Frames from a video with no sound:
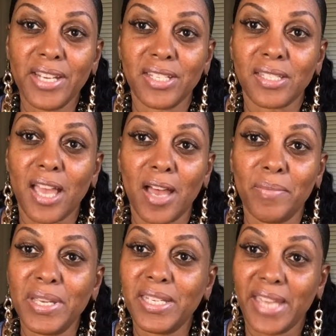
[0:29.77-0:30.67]
just
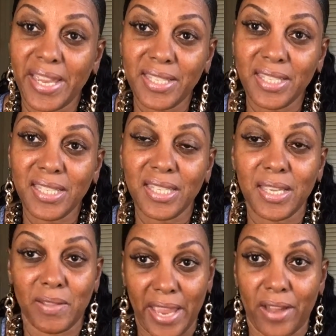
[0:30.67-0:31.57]
comment Daisy
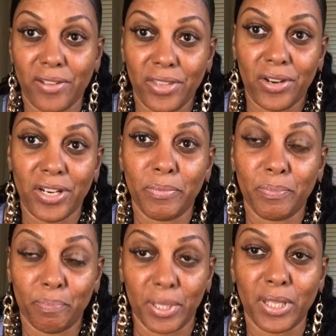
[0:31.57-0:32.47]
down there
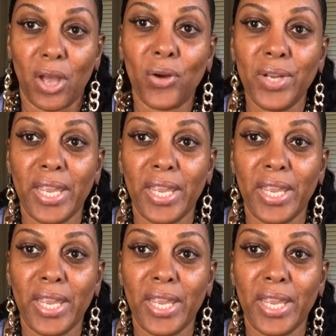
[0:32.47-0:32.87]
below,